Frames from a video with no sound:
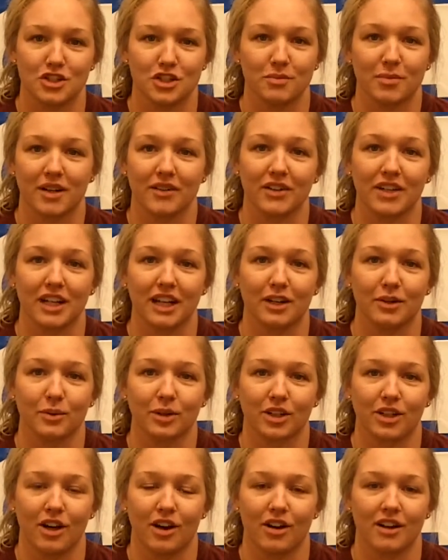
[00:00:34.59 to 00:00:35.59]
gym every day to
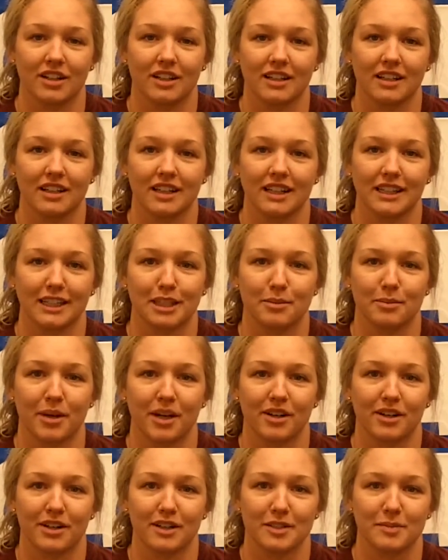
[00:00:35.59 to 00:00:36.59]
work hard and get
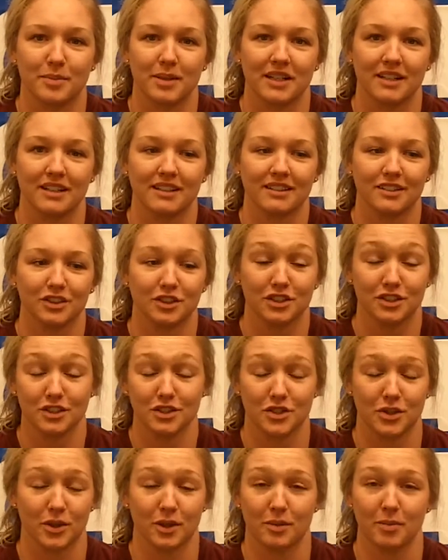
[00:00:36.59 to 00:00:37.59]
better has been just
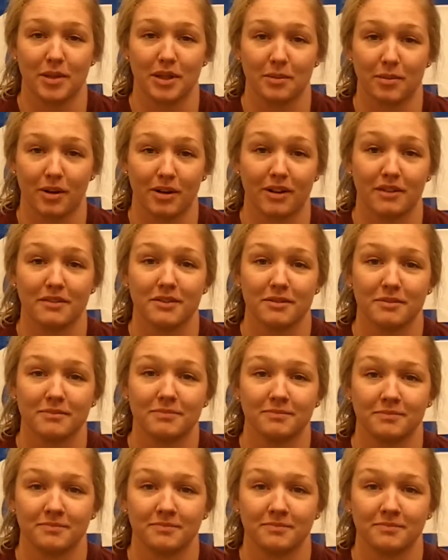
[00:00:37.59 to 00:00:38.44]
a joy to be a part of.